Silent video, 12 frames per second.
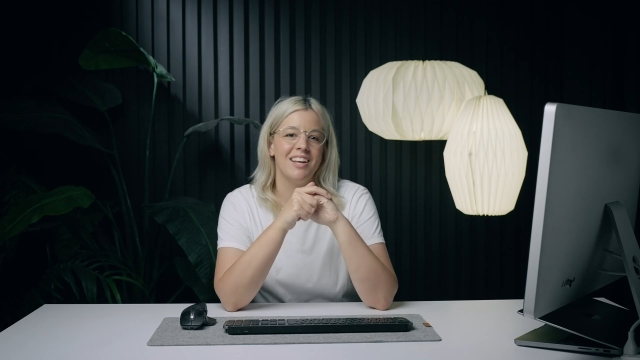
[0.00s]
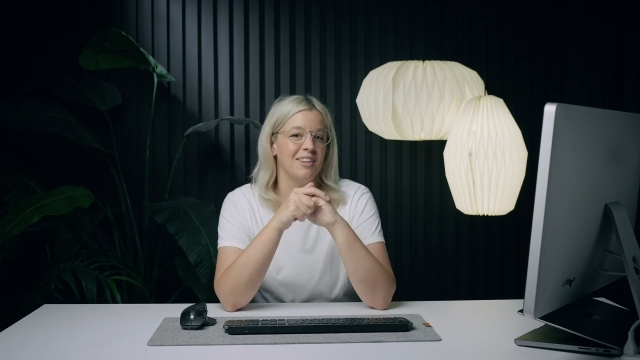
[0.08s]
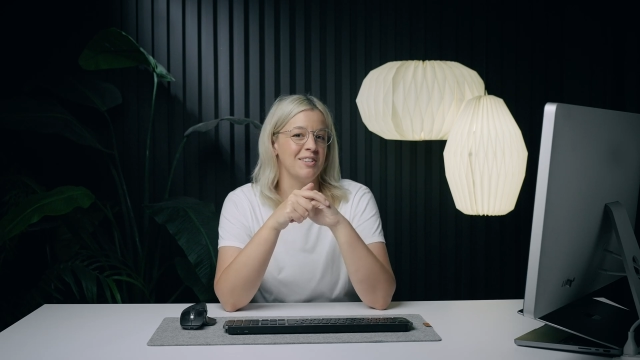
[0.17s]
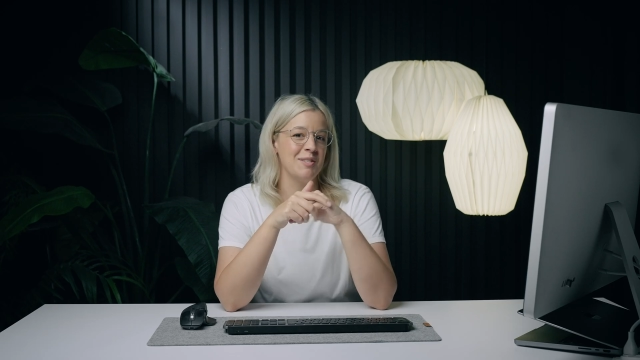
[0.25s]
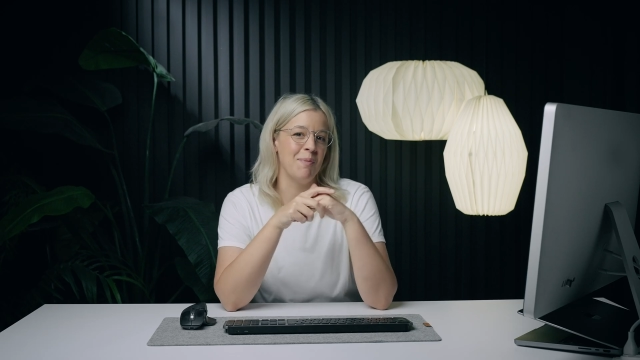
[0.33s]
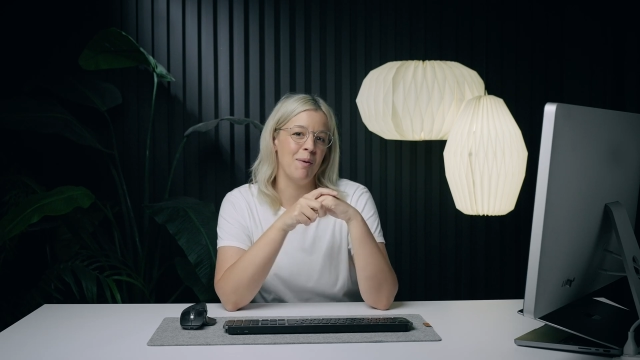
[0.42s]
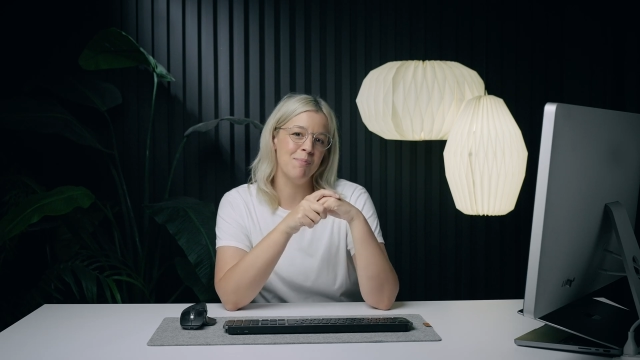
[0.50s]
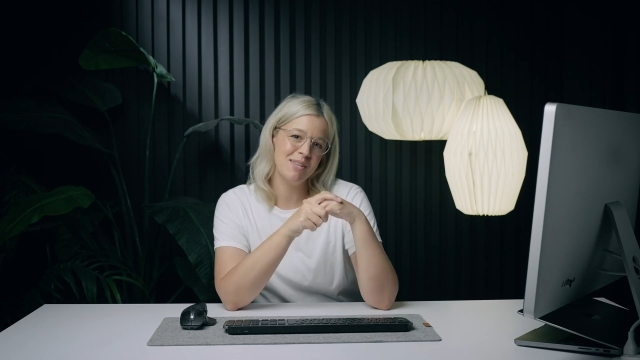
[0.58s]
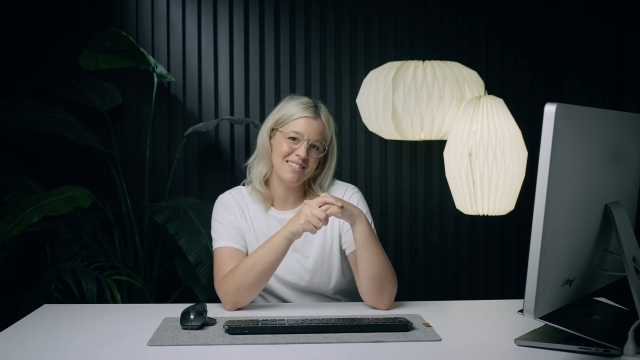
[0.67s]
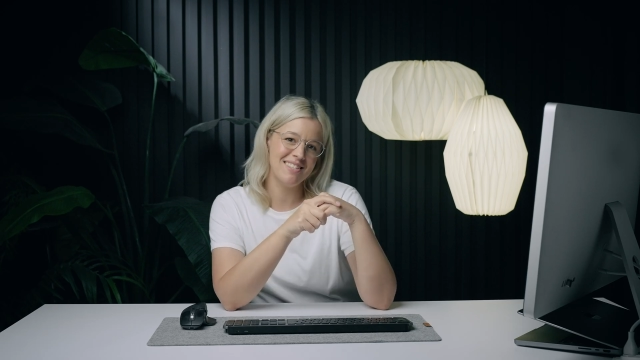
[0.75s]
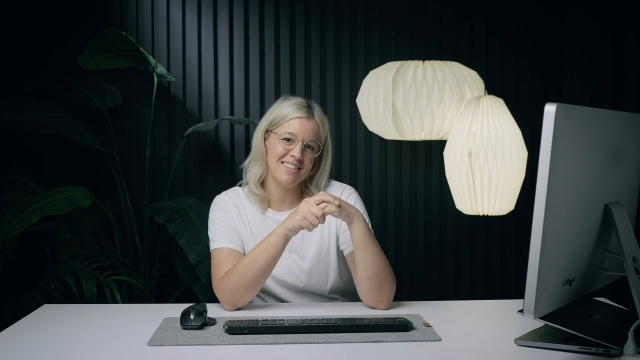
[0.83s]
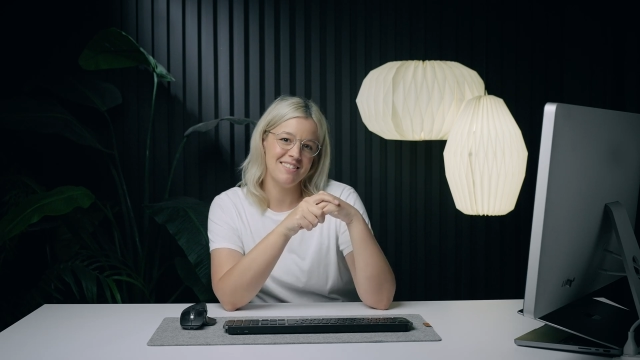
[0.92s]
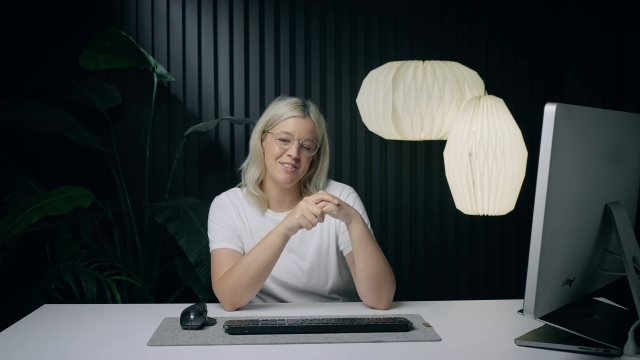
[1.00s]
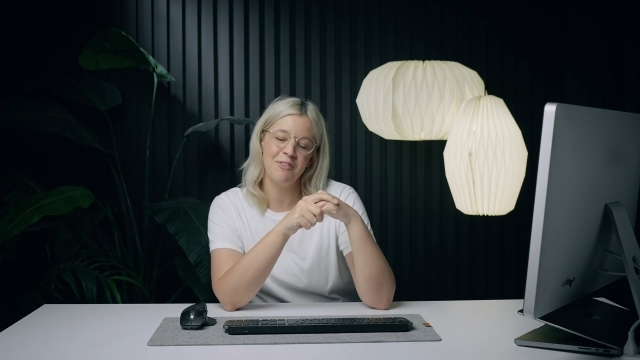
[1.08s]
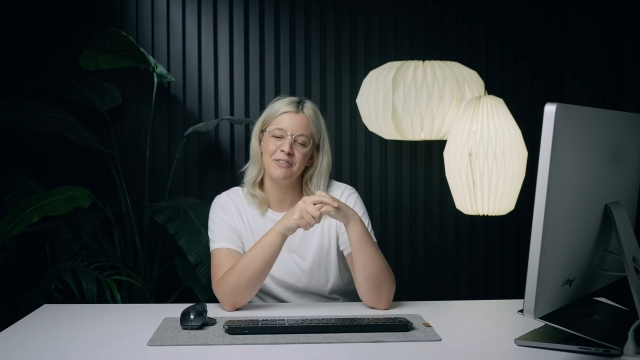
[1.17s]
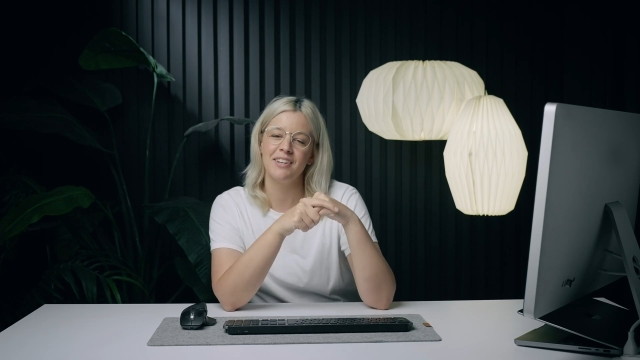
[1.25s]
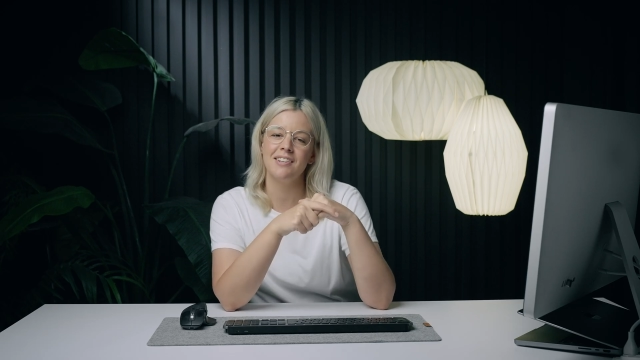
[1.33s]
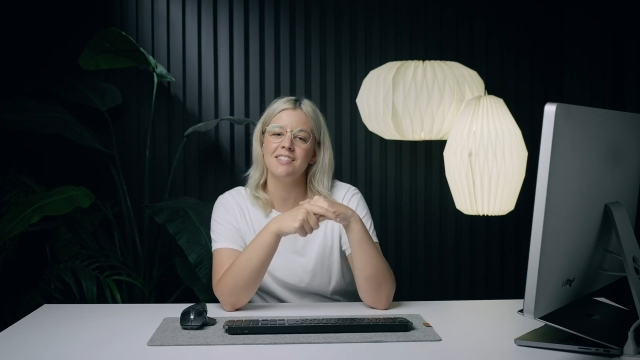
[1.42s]
tailored to small businesses, don't
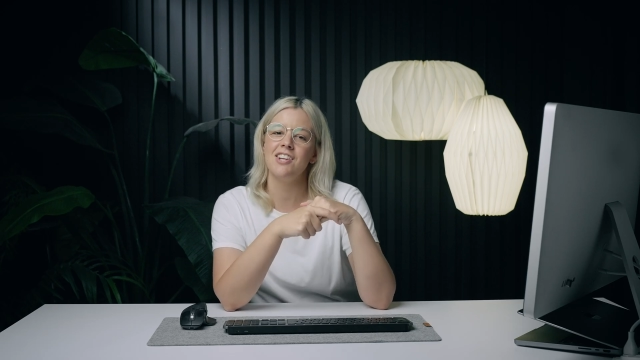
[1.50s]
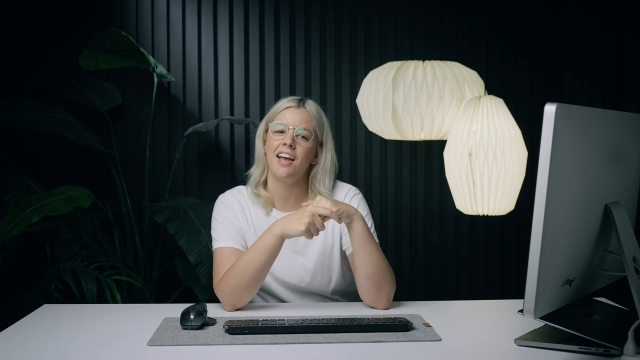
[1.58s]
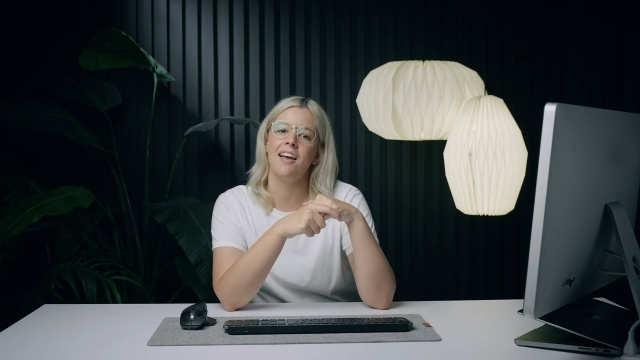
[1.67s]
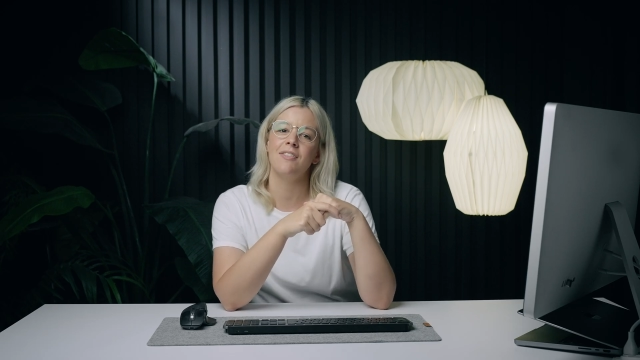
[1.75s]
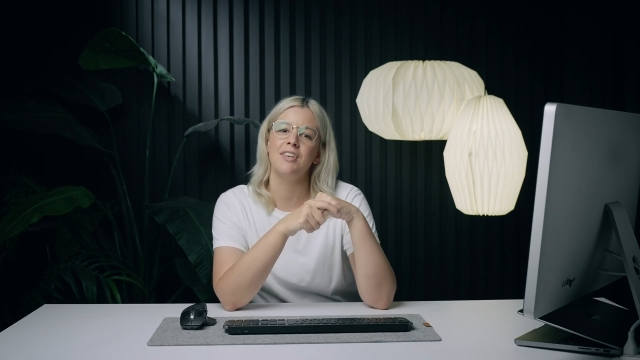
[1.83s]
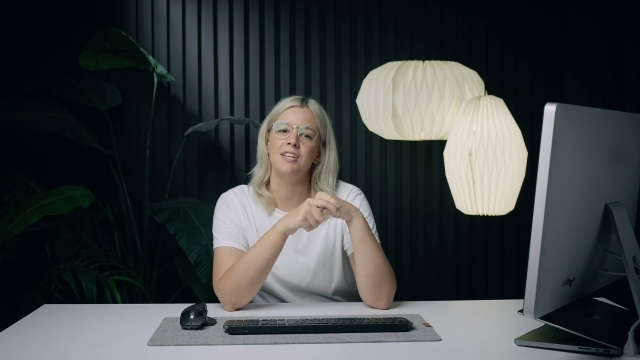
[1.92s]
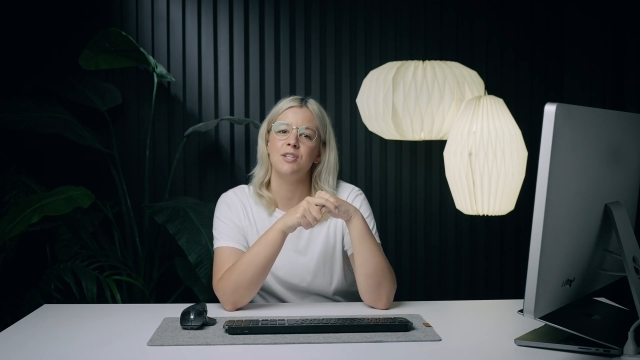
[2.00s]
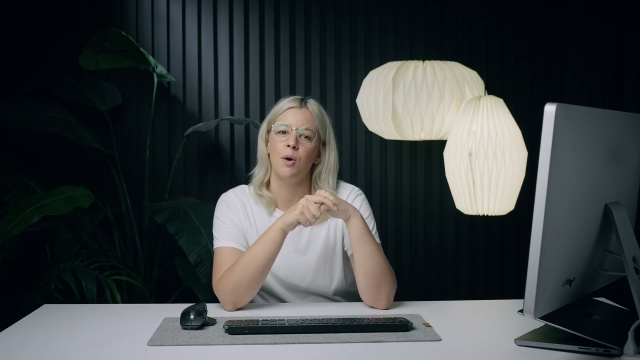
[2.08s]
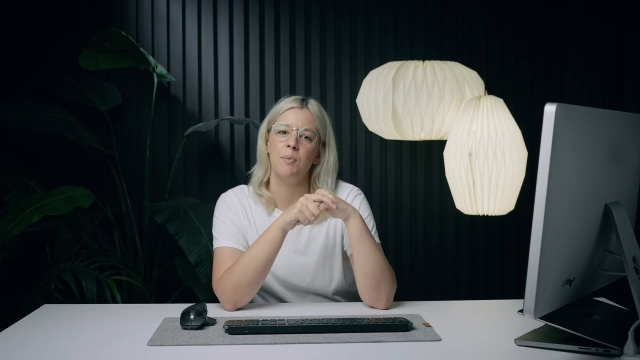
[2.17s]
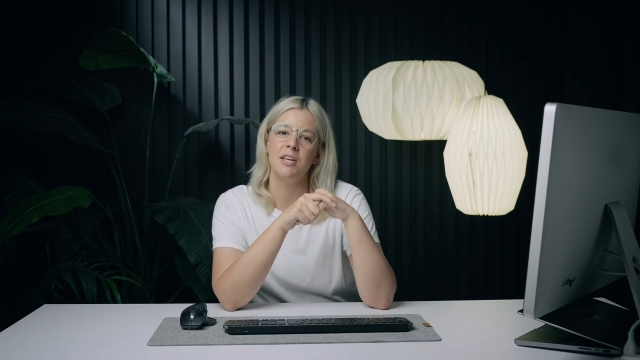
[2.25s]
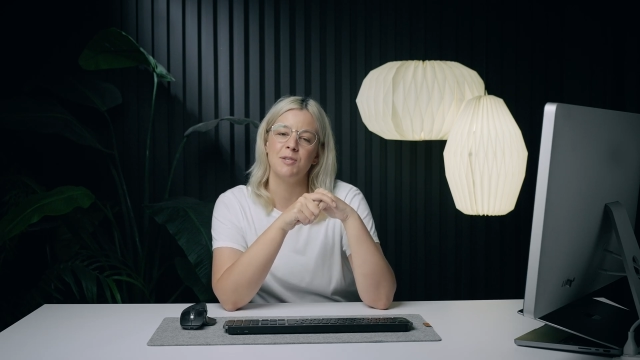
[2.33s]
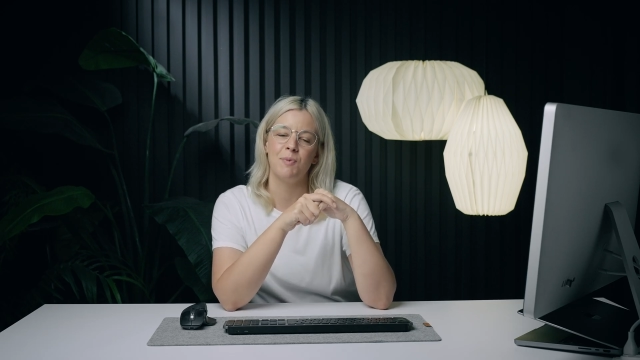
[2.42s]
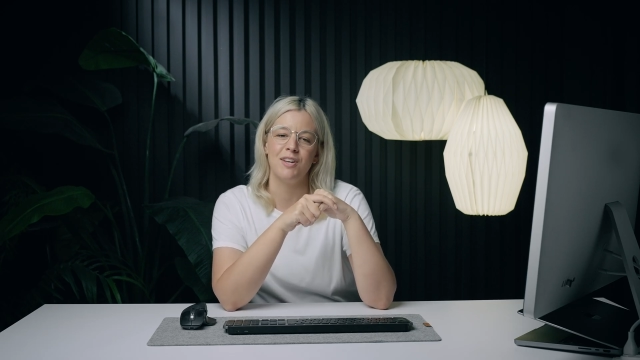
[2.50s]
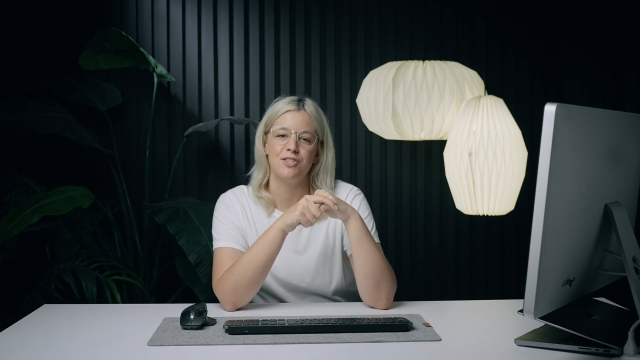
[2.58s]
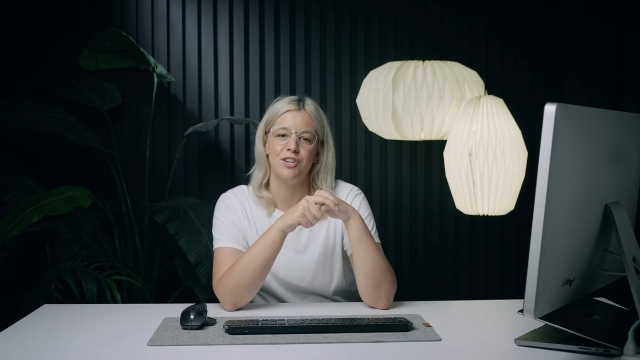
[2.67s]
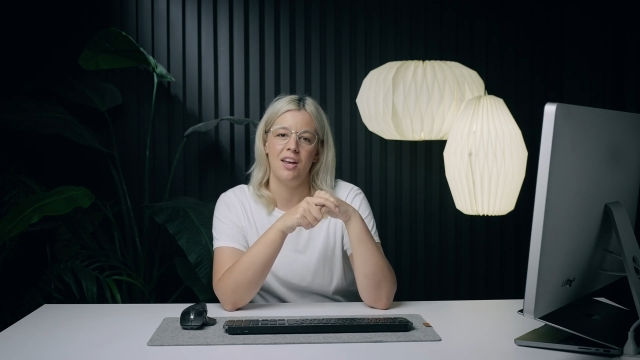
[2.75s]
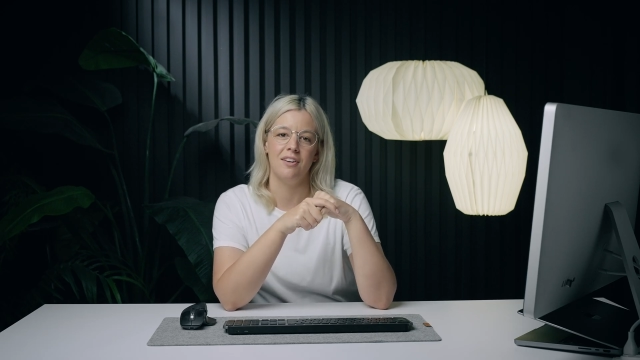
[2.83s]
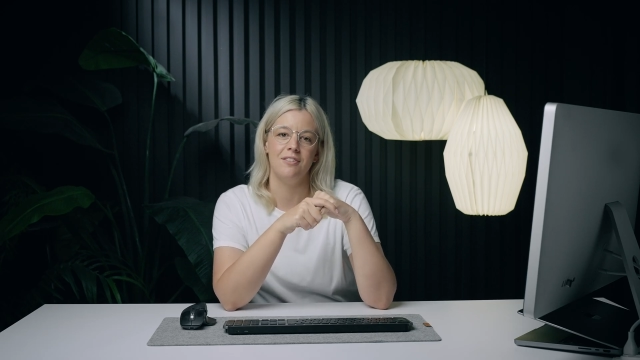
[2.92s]
forget to check out the Adobe
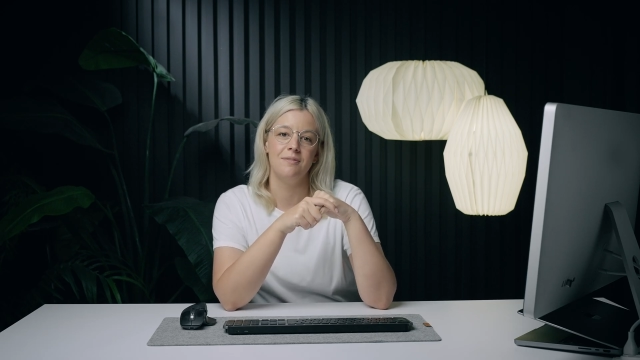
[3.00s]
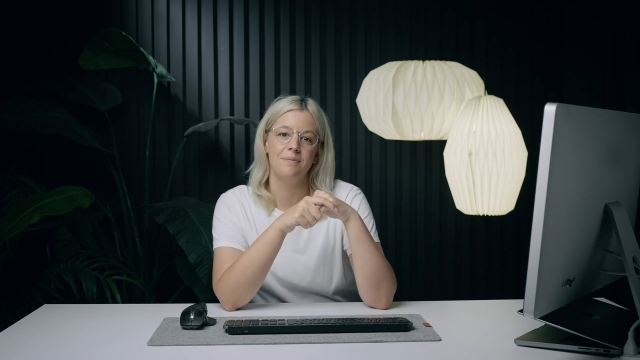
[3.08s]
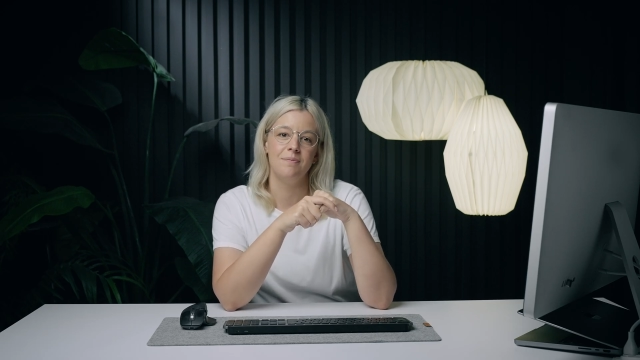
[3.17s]
Express channel.